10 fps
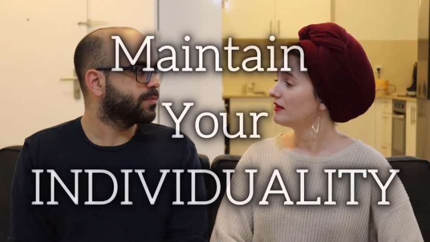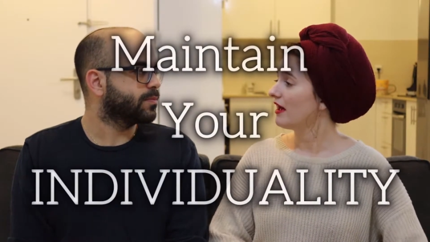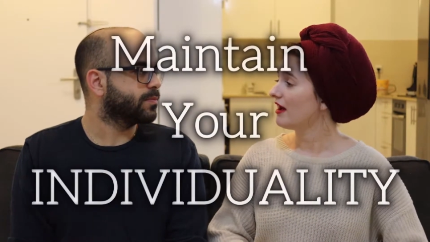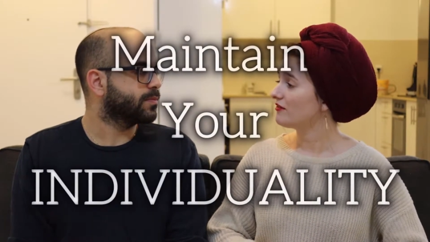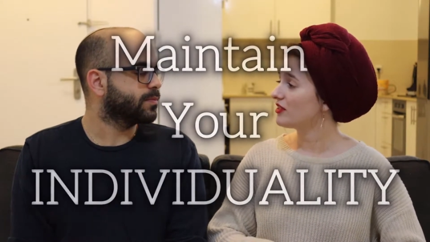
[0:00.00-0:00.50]
Speaker 1: to
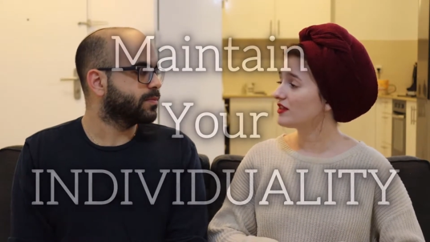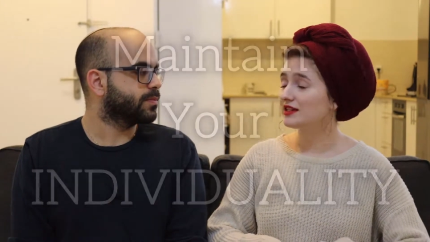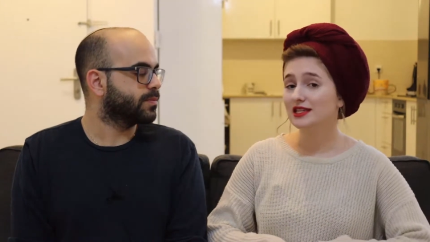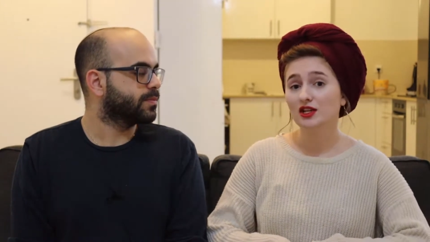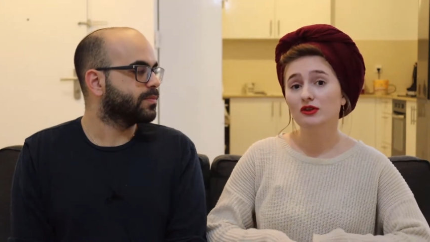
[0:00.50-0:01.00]
have the
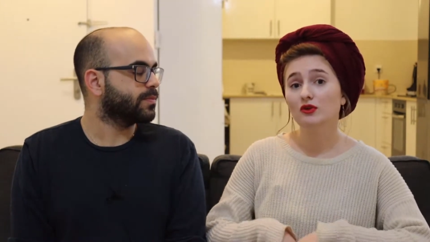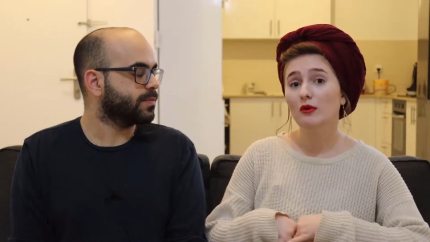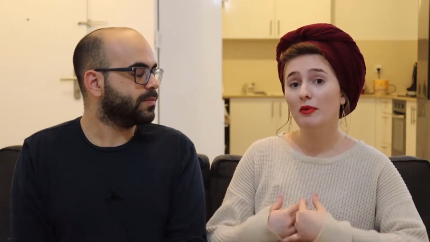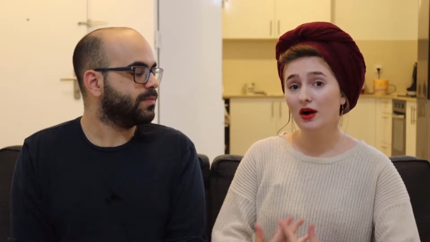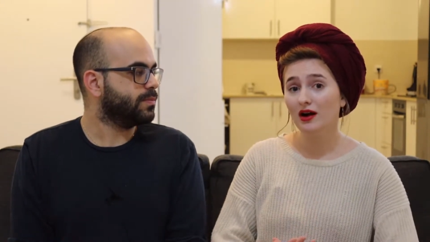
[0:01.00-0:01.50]
things that you do
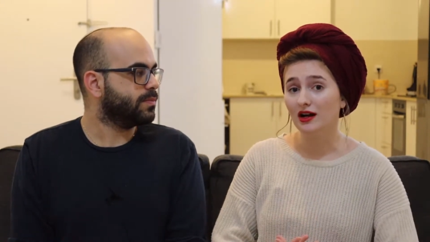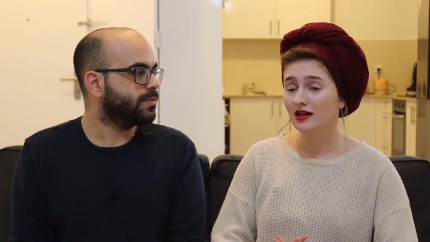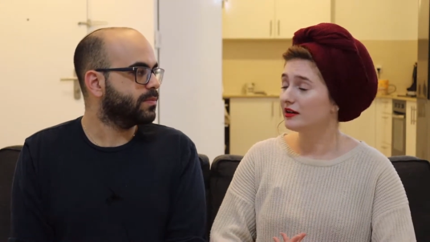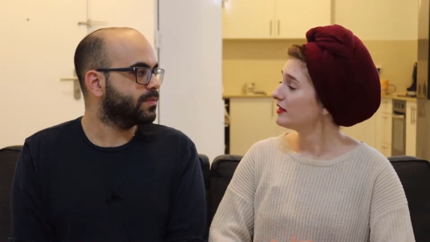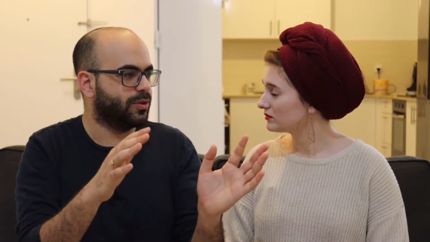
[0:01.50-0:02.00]
apart.
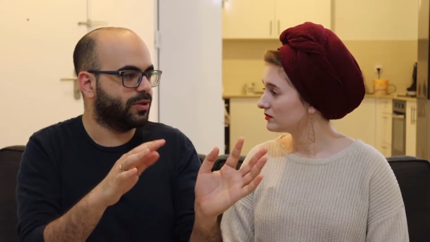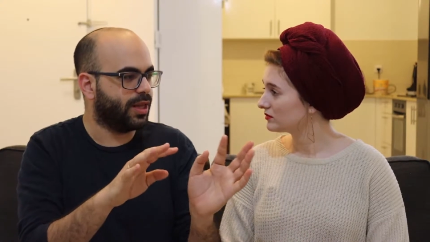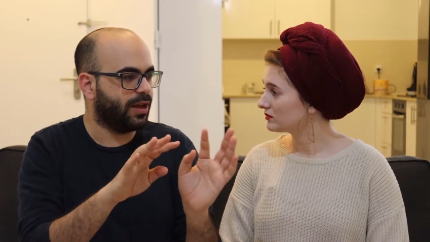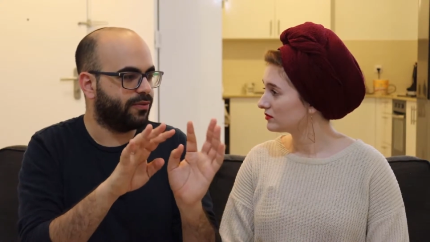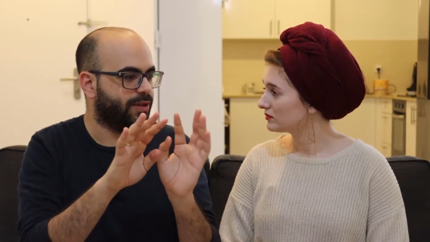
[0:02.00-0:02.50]
Speaker 2: Your
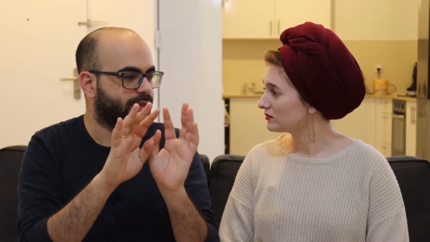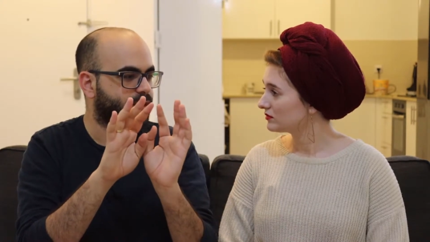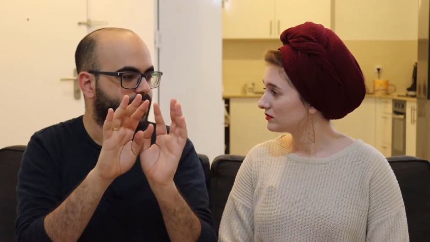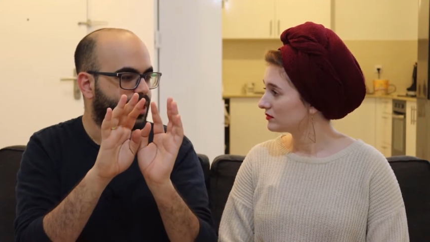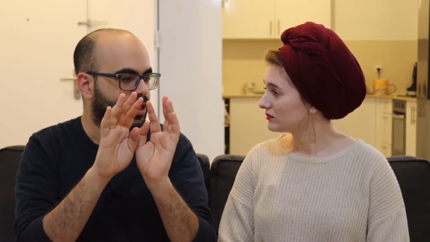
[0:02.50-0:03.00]
life is
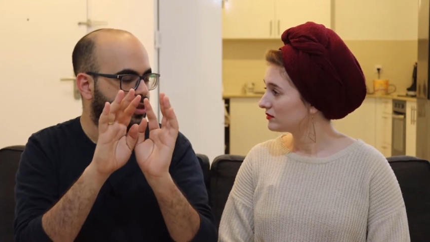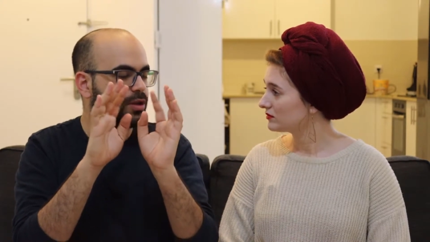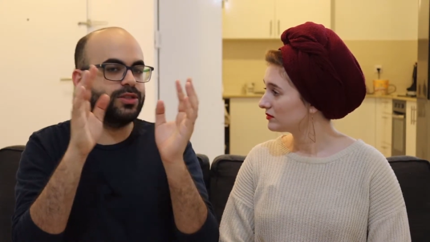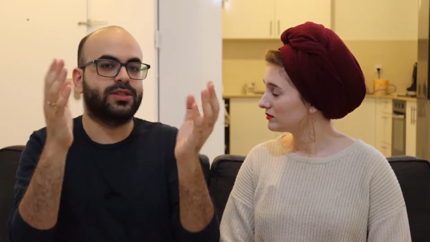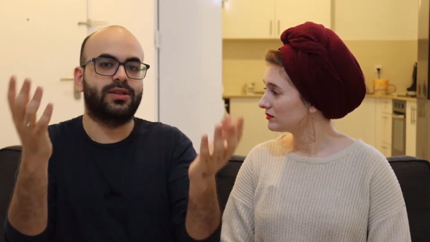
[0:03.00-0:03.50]

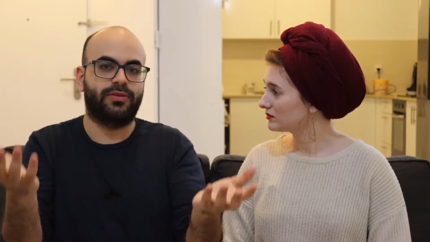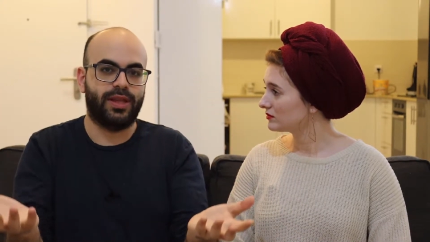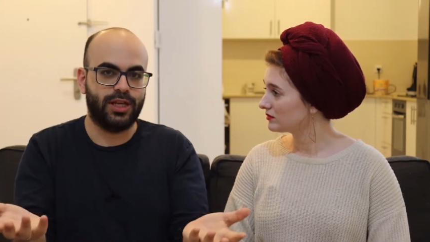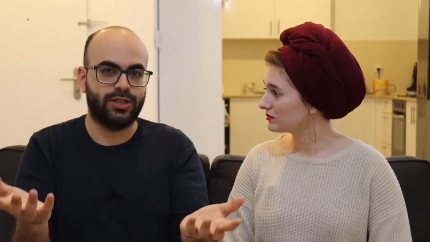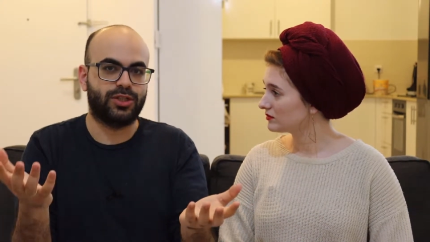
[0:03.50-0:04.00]
not just the
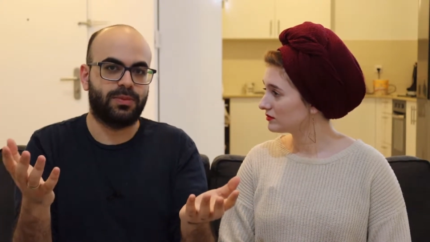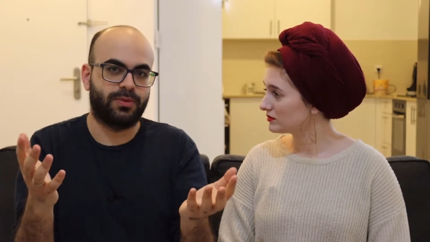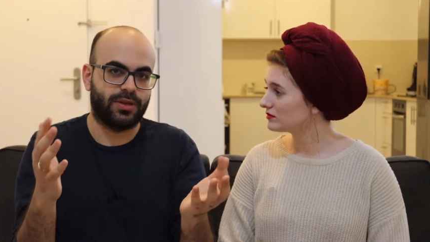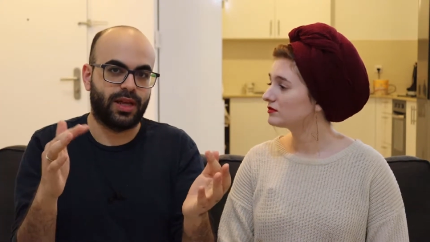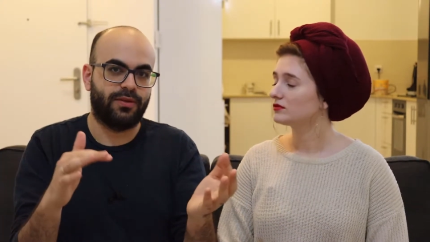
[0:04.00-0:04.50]
relationship,
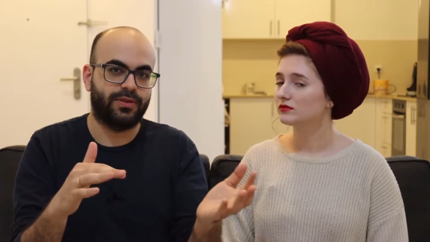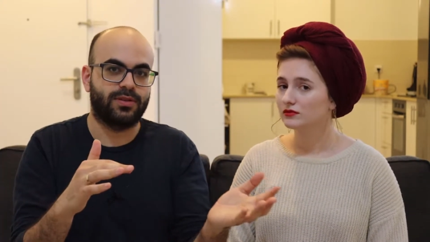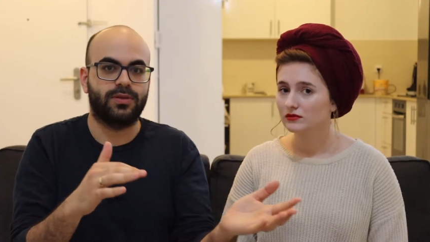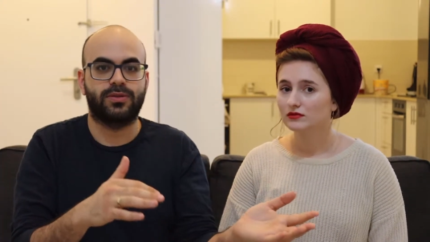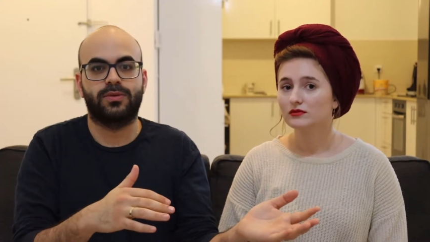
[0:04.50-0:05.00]
your life is
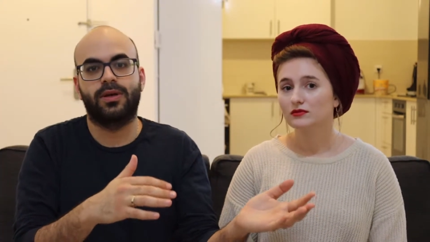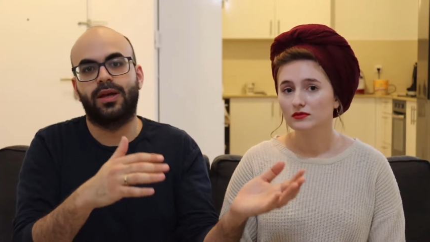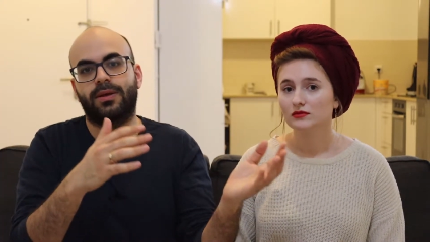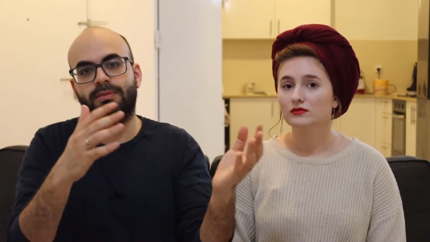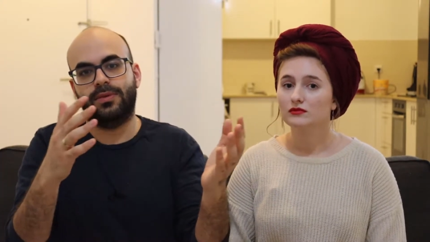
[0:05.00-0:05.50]
also,
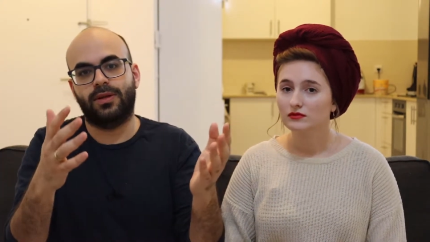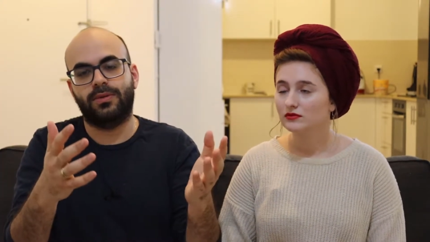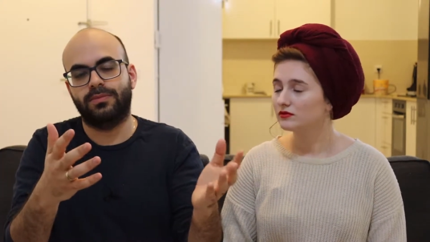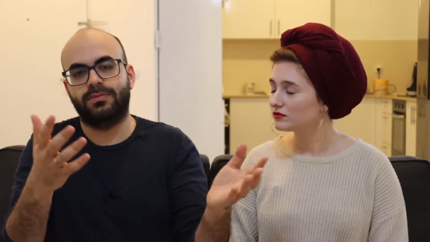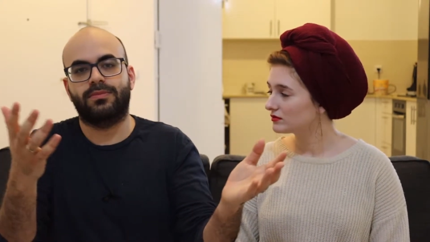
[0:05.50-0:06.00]
you
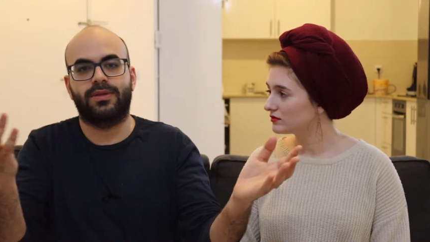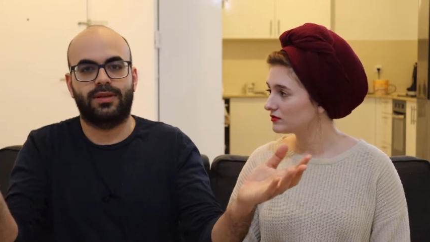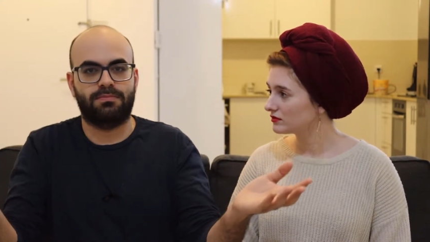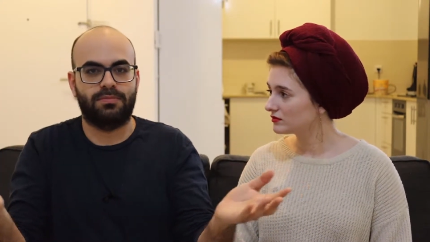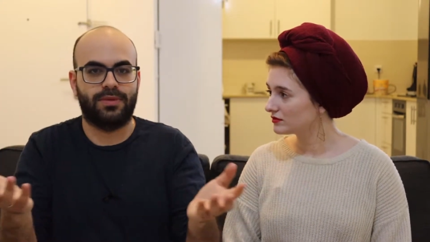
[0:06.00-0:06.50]
know,
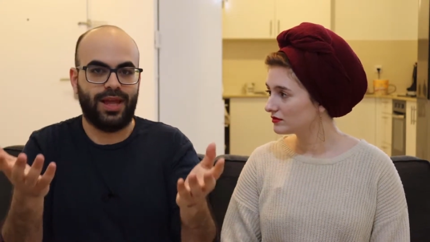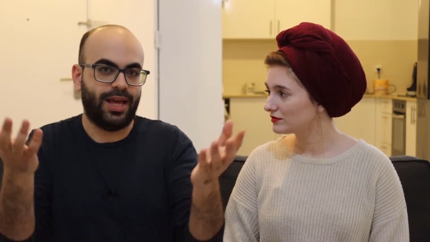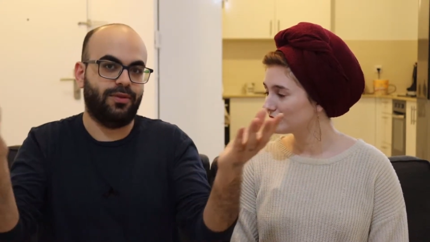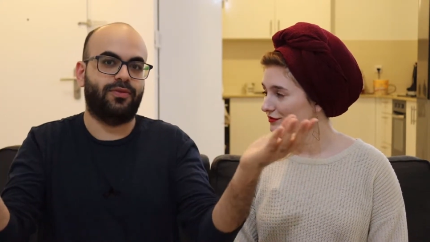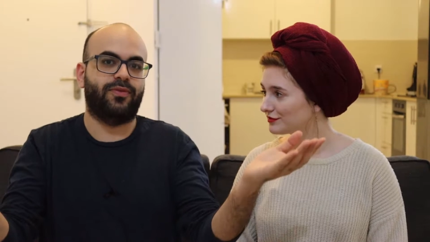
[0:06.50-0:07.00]

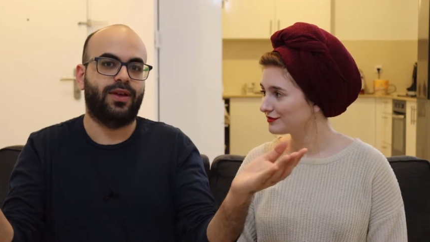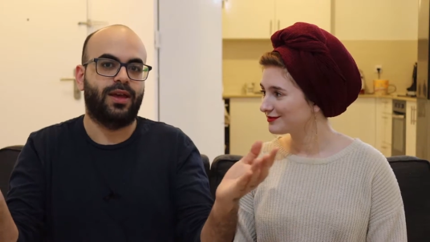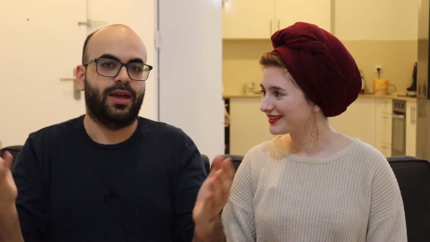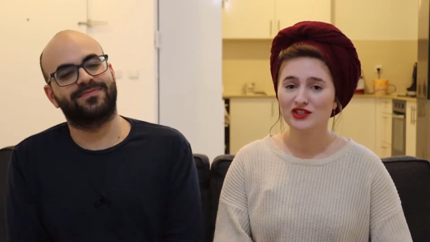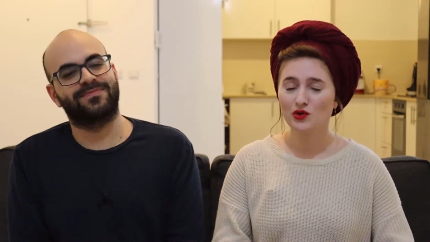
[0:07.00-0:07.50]
life.
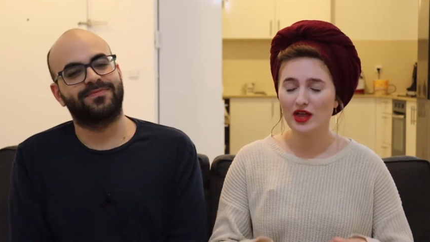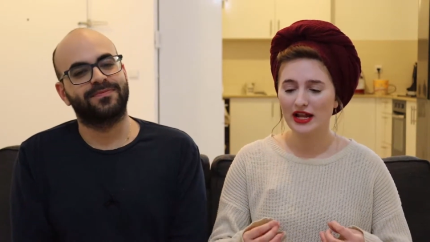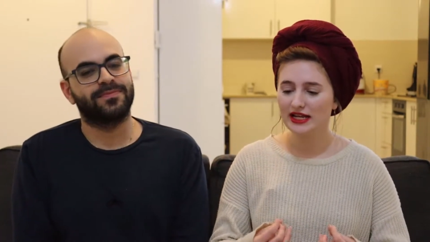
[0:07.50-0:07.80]
Speaker 1: So that